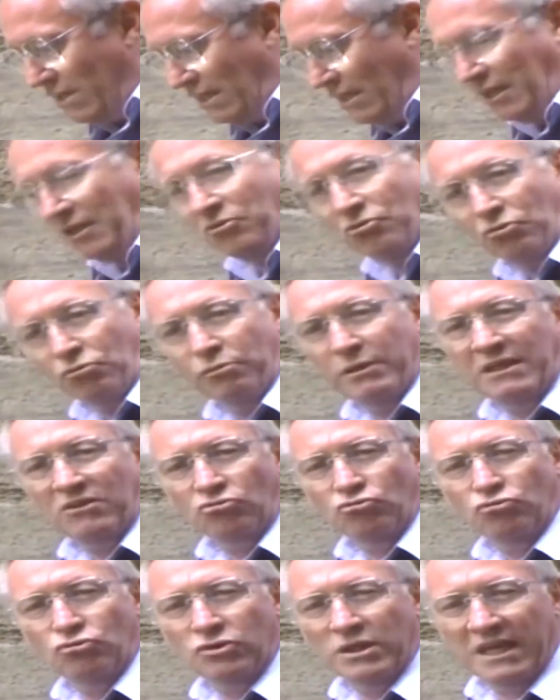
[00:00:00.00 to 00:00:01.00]
reading the
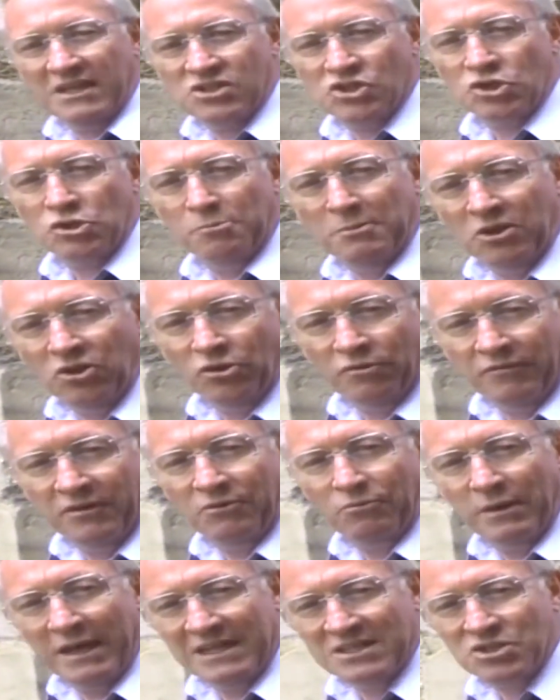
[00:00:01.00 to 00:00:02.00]
Greek New Testament of
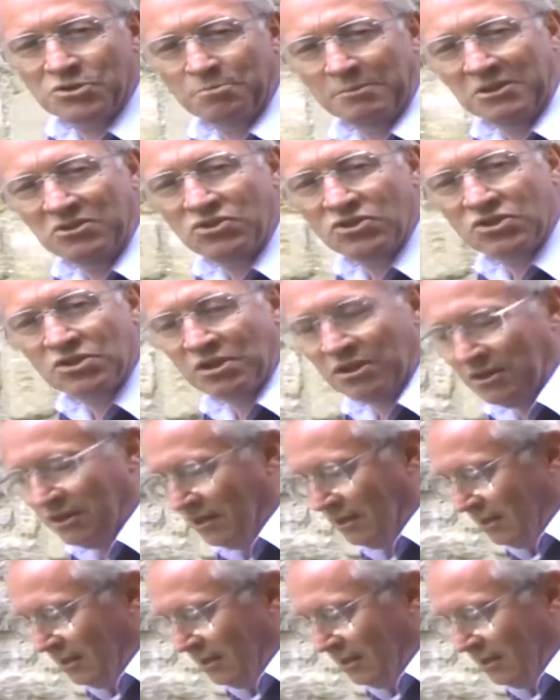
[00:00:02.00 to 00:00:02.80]
Erasmus,